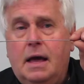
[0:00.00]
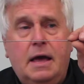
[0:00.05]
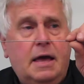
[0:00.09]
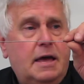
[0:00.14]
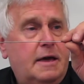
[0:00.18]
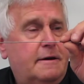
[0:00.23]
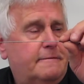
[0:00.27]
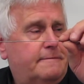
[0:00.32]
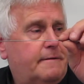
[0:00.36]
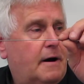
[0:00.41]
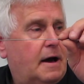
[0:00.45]

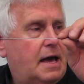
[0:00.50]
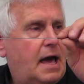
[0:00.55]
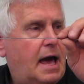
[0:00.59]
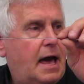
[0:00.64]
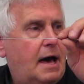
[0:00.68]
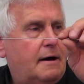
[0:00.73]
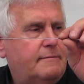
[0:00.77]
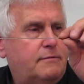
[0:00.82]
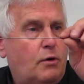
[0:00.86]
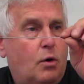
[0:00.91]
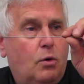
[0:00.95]
If I
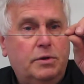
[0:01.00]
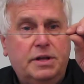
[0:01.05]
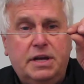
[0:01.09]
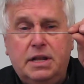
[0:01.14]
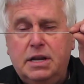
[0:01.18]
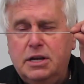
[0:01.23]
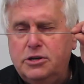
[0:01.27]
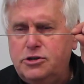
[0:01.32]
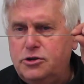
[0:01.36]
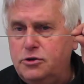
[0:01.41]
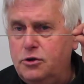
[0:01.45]
have only an
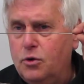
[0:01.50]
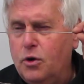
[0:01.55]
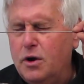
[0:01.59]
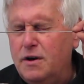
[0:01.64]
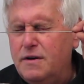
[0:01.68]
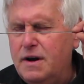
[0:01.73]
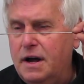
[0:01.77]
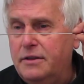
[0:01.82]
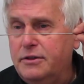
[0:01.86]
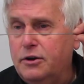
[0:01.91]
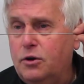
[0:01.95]
issue going
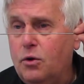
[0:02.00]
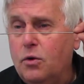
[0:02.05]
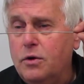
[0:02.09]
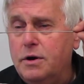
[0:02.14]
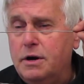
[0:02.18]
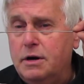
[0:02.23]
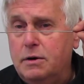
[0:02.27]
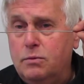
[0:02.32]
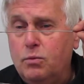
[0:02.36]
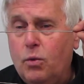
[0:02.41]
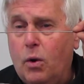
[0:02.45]
around the
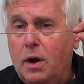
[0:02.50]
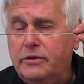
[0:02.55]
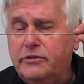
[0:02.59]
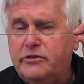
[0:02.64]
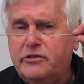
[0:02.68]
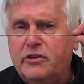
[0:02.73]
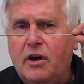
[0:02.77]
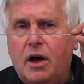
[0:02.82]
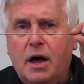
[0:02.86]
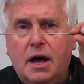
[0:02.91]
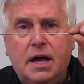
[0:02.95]
corner on one
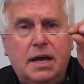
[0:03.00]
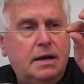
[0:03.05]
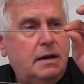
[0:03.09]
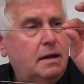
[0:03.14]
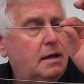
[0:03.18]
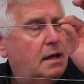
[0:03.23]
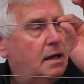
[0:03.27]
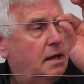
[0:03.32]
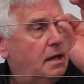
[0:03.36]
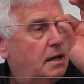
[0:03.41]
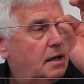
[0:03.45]
side,
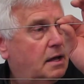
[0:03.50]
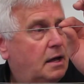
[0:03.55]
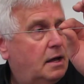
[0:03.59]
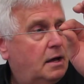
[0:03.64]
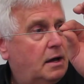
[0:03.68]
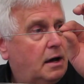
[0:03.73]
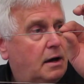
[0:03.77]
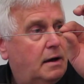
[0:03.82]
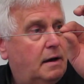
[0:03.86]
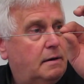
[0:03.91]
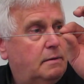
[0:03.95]

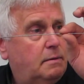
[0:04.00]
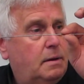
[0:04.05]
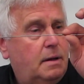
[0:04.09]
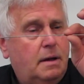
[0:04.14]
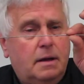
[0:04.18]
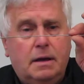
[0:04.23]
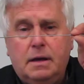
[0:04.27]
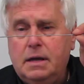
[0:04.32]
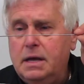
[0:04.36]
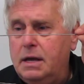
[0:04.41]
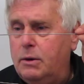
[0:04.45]

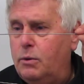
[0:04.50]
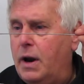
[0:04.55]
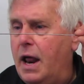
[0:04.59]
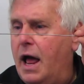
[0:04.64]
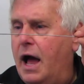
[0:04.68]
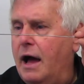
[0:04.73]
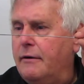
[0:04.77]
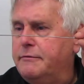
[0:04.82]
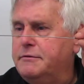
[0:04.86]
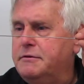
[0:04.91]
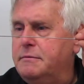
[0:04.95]
it would
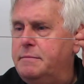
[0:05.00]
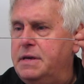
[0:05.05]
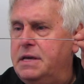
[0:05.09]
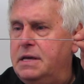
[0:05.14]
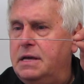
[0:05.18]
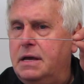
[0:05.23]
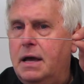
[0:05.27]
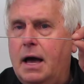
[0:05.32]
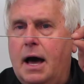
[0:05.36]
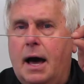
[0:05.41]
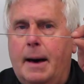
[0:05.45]
have to be
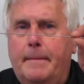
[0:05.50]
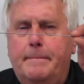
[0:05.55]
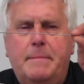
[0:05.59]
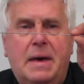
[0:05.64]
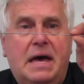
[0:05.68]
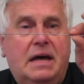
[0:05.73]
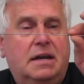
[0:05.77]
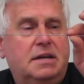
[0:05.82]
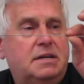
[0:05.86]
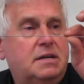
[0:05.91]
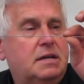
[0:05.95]
a
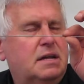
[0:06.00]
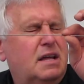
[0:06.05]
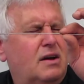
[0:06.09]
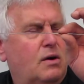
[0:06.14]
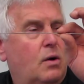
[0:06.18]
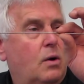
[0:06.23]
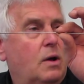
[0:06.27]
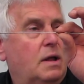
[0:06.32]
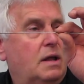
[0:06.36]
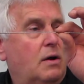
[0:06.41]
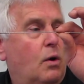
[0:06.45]
bent
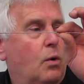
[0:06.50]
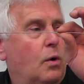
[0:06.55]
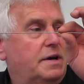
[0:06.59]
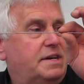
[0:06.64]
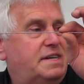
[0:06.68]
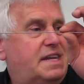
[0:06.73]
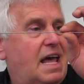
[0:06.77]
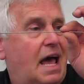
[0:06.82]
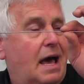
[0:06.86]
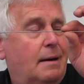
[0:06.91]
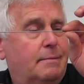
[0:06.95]
or
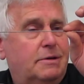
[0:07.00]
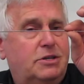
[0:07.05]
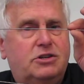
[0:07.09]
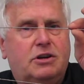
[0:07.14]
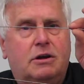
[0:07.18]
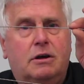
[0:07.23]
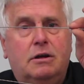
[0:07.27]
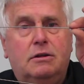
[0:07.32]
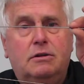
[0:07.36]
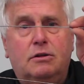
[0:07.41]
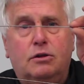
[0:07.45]
damaged
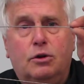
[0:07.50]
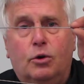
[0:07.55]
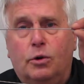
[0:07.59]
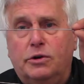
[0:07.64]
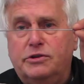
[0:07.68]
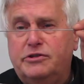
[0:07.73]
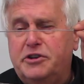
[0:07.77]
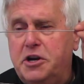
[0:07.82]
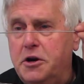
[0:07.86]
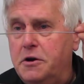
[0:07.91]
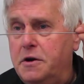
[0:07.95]
lower
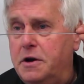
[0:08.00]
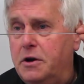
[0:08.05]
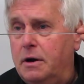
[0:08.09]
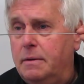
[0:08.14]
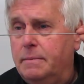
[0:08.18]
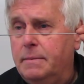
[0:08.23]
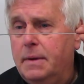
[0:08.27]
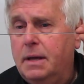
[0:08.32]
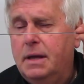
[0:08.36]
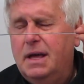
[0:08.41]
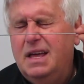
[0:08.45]
steering arm.
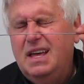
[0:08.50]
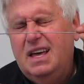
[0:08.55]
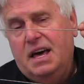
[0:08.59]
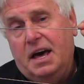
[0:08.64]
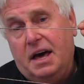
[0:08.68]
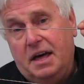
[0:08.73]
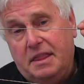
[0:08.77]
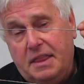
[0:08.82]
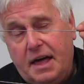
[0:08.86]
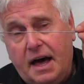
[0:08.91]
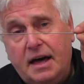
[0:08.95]

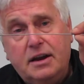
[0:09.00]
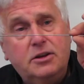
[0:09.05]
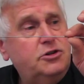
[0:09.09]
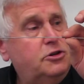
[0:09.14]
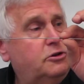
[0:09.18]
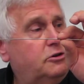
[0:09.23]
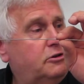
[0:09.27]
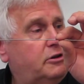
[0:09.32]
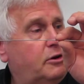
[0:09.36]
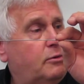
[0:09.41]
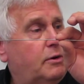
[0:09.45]
And that is
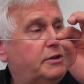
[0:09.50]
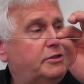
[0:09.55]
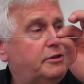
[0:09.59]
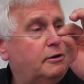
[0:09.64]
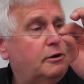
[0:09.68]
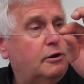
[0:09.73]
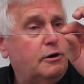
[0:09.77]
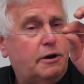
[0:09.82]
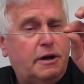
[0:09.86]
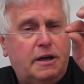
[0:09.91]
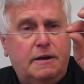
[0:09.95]
usually what they're
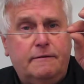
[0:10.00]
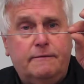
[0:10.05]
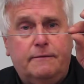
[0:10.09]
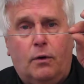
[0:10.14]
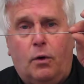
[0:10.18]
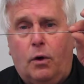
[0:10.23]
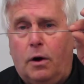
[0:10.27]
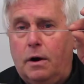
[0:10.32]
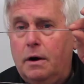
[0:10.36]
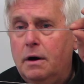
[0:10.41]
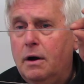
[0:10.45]
looking
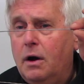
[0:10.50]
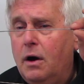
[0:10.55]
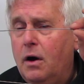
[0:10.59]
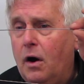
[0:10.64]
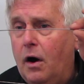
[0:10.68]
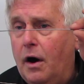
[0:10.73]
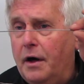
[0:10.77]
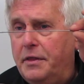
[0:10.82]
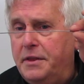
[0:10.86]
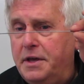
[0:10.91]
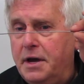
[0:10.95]
for
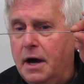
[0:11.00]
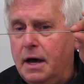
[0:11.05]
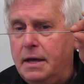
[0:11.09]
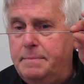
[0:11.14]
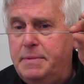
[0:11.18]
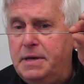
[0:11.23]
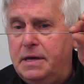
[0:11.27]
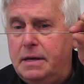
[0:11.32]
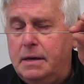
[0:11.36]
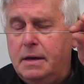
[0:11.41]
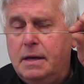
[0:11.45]
on the
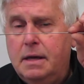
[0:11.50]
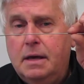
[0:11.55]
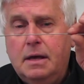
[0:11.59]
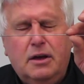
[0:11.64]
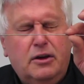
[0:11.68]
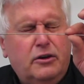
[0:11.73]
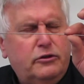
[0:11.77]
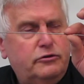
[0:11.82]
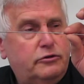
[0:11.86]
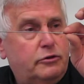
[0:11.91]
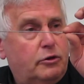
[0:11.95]
IP.
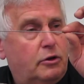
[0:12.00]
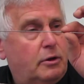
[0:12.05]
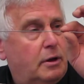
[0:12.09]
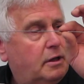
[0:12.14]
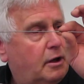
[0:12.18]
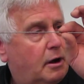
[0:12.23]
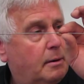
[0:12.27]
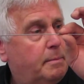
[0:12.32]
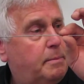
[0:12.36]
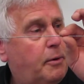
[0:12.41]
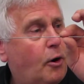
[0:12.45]
So the
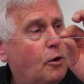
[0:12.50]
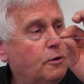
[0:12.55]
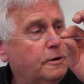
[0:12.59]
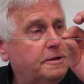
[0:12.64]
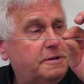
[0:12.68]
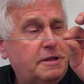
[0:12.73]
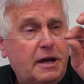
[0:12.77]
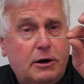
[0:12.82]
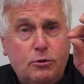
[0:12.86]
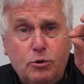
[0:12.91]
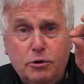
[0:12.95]
component
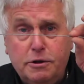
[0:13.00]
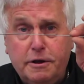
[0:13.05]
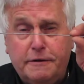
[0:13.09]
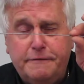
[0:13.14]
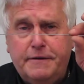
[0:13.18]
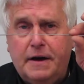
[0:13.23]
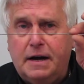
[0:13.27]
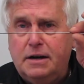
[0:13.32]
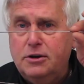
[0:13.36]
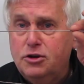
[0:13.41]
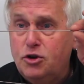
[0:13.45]
that will
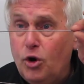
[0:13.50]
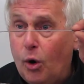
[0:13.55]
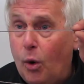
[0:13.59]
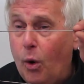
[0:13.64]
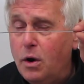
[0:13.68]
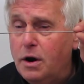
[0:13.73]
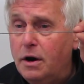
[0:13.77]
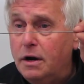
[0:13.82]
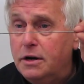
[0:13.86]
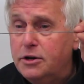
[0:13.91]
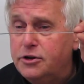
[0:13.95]
affect
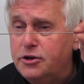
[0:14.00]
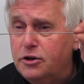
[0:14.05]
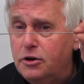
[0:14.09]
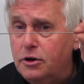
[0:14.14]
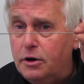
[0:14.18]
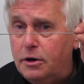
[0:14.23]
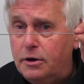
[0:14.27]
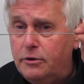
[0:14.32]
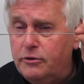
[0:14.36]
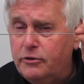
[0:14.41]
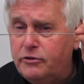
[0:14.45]
toe on
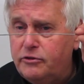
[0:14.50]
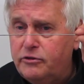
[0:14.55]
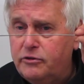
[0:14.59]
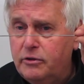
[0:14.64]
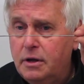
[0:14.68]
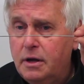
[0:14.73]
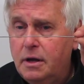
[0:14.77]
turns